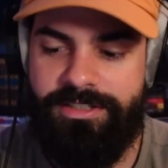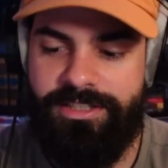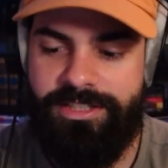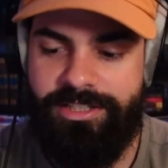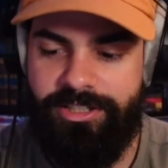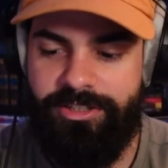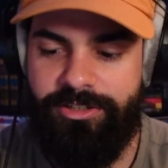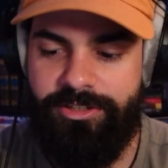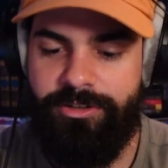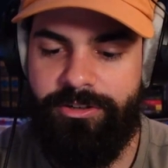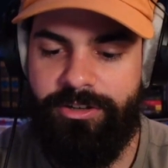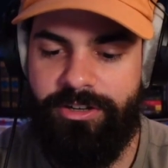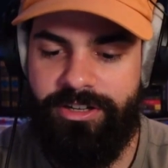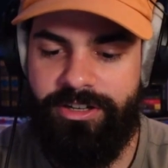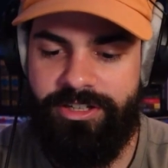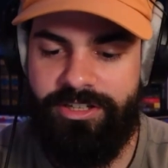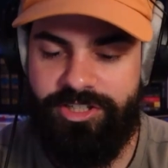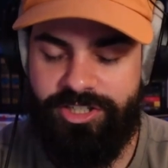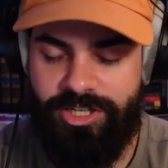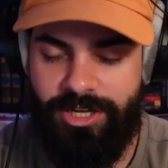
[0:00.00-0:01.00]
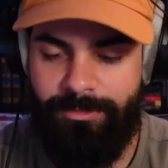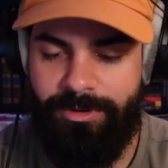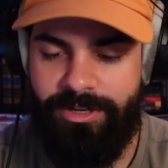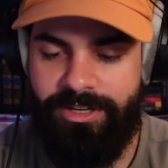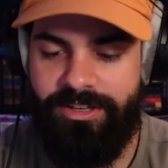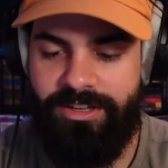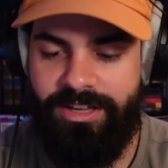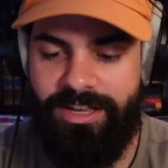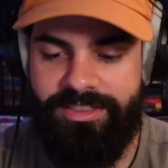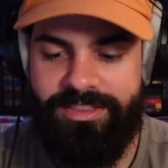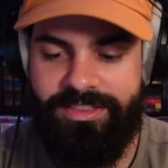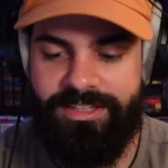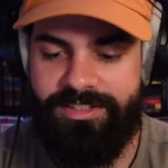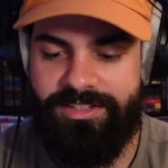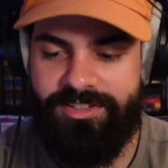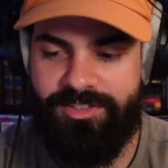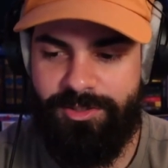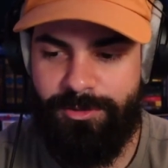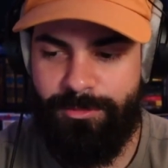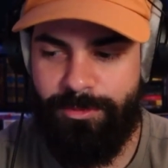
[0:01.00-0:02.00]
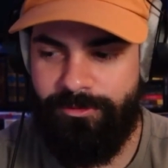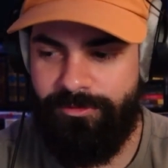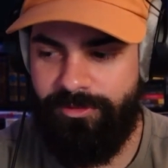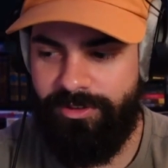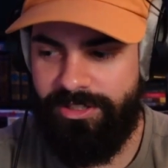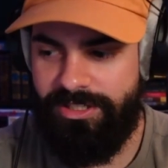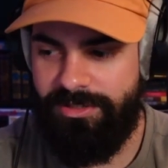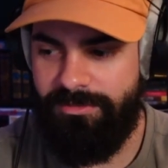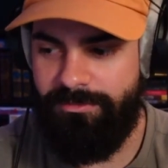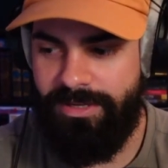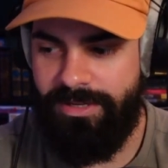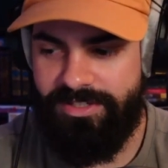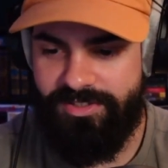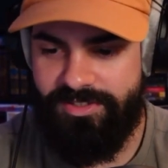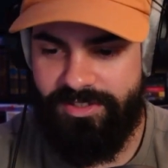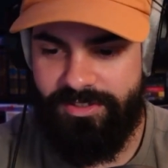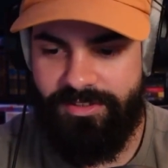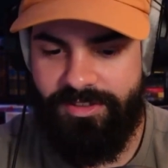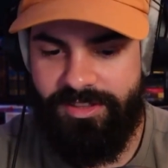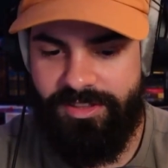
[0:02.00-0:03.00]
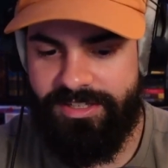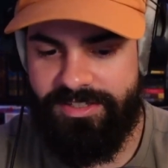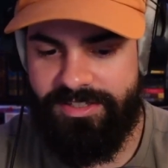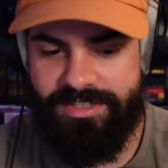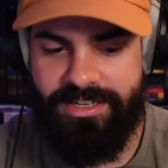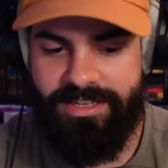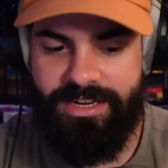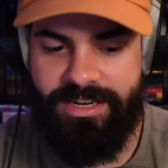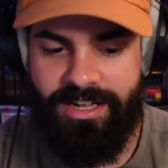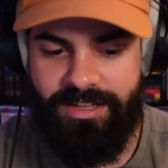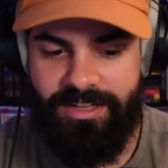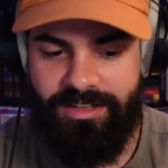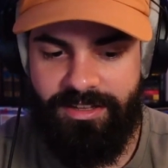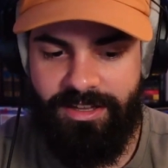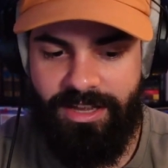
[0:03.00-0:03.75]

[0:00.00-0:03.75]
Here, Ishamael, I think it's super funny based on things that